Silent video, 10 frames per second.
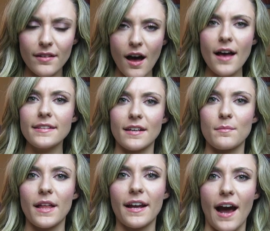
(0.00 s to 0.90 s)

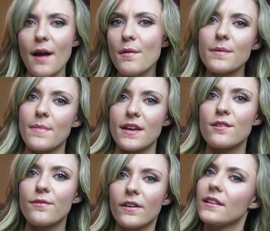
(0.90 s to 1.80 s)
awesome, like I want to
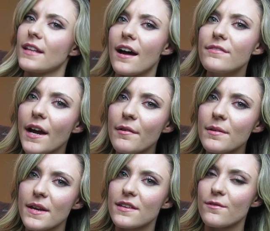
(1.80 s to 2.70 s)
make you feel loved, I want
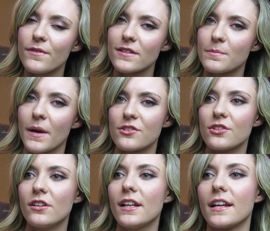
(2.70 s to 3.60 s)
to make you feel
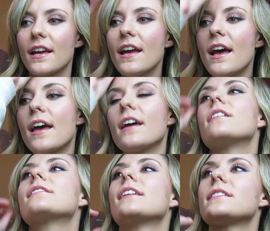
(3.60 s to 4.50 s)
special, and
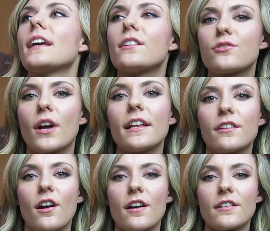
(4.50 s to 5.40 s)
he'll just like try a
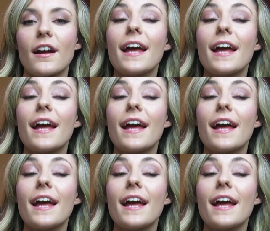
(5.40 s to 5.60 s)
little harder.